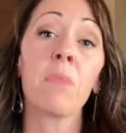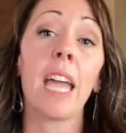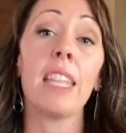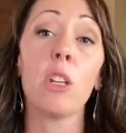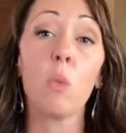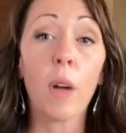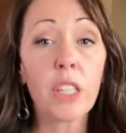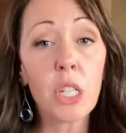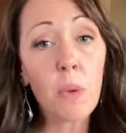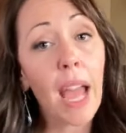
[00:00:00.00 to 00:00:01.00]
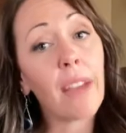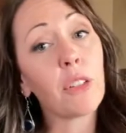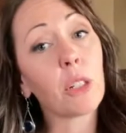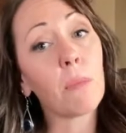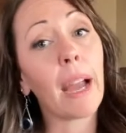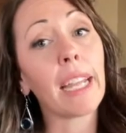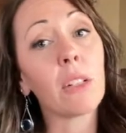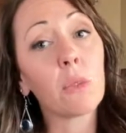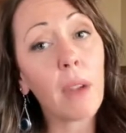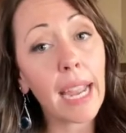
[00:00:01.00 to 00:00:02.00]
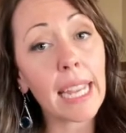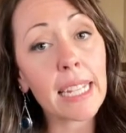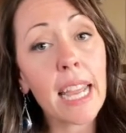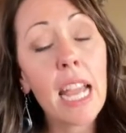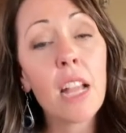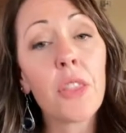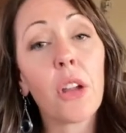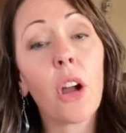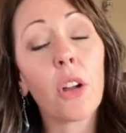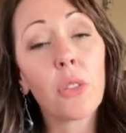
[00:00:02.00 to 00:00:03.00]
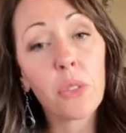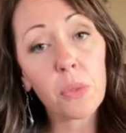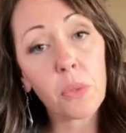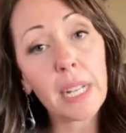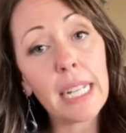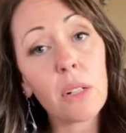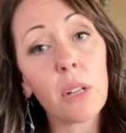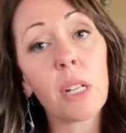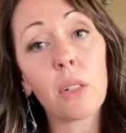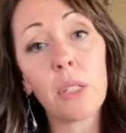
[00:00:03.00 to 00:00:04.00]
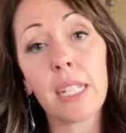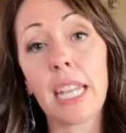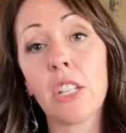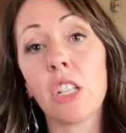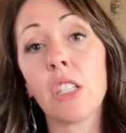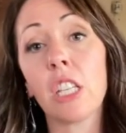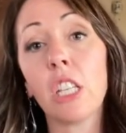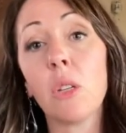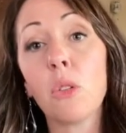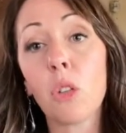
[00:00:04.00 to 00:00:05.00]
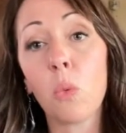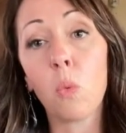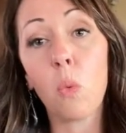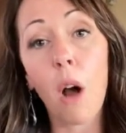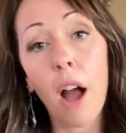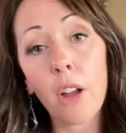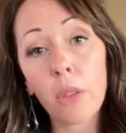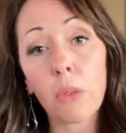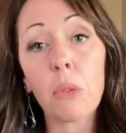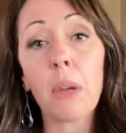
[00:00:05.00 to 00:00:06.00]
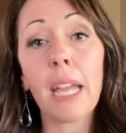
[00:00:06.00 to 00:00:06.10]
And then once you have your mind right, there are 3 critical stages that you should walk through